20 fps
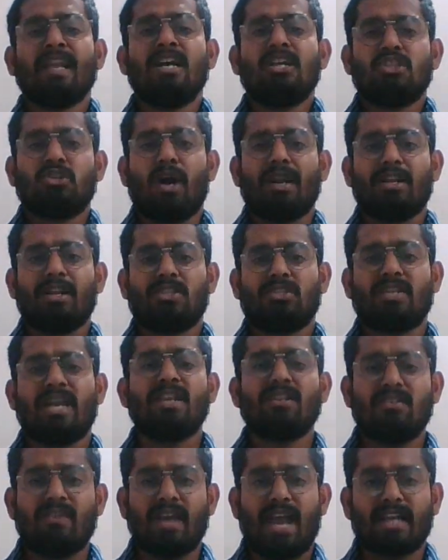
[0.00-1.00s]
To
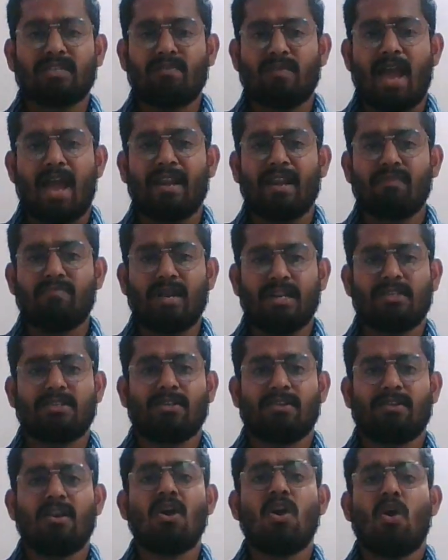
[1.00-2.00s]
understand tax planning
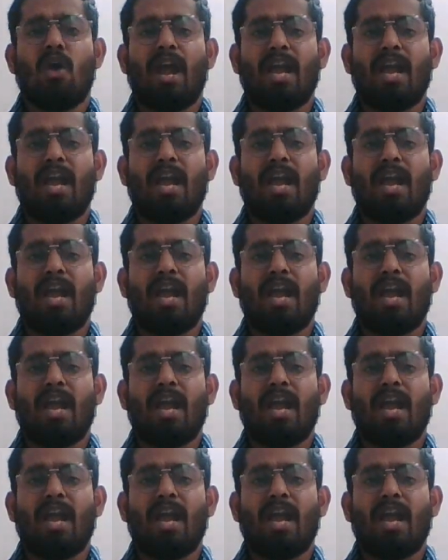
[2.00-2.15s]
better,